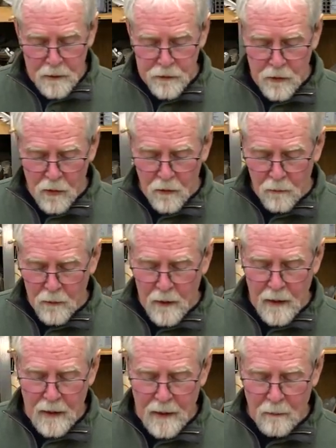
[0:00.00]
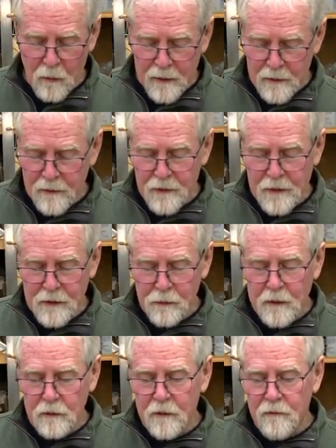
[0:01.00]
So one of the things
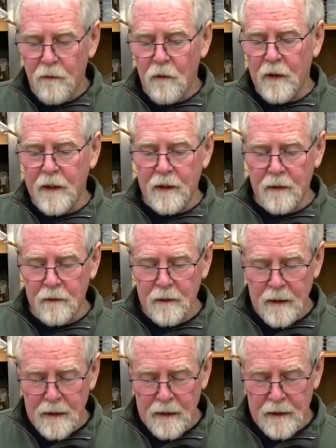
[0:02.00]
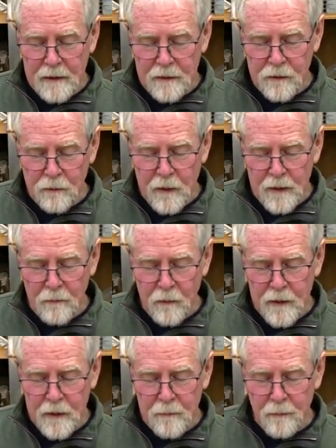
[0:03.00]
we look for here is when
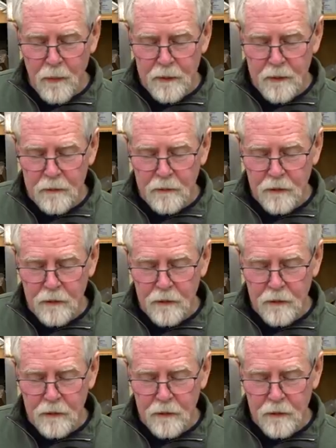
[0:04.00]
we put the